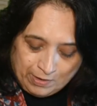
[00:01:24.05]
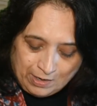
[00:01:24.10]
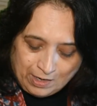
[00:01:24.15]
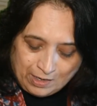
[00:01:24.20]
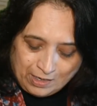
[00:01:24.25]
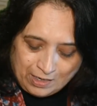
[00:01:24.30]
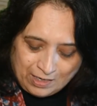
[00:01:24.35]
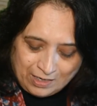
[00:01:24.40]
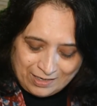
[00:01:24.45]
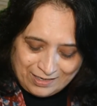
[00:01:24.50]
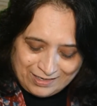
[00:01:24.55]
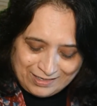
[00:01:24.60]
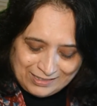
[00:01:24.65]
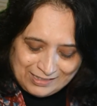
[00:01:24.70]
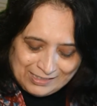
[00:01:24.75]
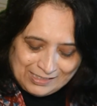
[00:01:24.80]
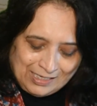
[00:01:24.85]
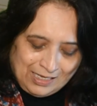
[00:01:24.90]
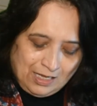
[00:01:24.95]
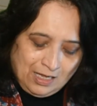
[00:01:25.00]
paratha
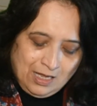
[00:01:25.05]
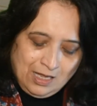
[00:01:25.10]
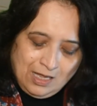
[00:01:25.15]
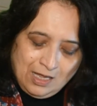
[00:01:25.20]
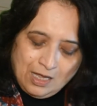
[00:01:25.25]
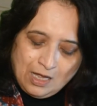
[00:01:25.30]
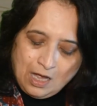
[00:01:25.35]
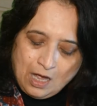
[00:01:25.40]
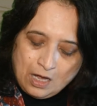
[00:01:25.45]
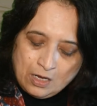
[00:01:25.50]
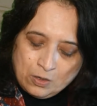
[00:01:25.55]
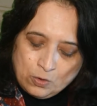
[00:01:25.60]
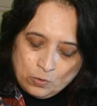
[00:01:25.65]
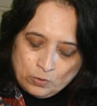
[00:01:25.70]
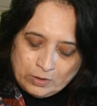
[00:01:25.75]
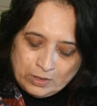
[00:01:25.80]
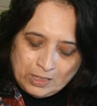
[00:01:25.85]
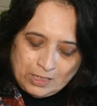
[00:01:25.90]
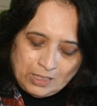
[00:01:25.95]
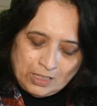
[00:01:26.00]
is a
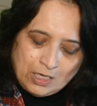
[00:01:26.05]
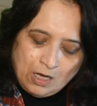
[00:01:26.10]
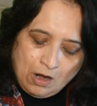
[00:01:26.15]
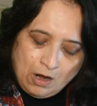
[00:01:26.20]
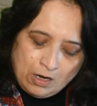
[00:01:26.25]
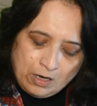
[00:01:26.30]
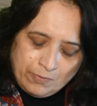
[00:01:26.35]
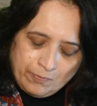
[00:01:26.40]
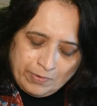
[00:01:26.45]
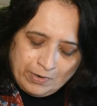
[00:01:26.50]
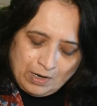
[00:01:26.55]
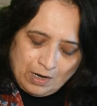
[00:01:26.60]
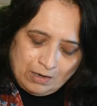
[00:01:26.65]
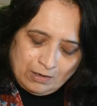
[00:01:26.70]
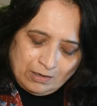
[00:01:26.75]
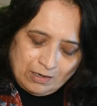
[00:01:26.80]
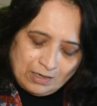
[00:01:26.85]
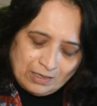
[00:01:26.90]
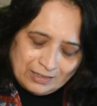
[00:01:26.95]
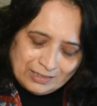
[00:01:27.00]
roti or a
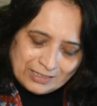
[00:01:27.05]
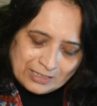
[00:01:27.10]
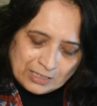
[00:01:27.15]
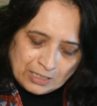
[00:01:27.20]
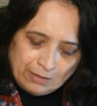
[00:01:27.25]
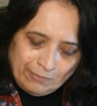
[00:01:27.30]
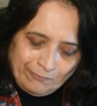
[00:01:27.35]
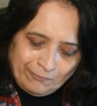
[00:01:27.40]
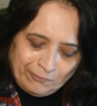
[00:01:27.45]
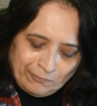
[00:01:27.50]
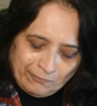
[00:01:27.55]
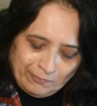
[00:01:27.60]
paratha stuffed